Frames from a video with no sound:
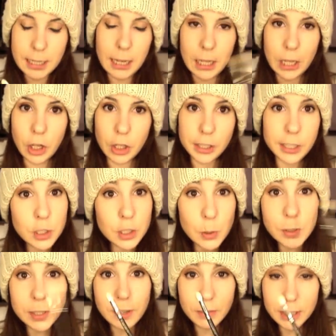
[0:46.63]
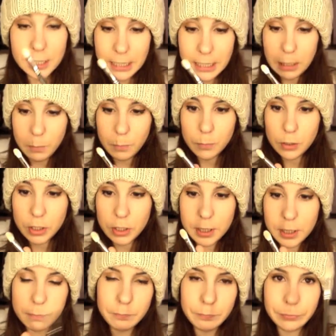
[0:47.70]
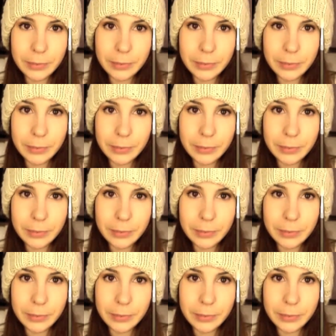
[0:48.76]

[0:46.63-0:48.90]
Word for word: and I got the 217, which is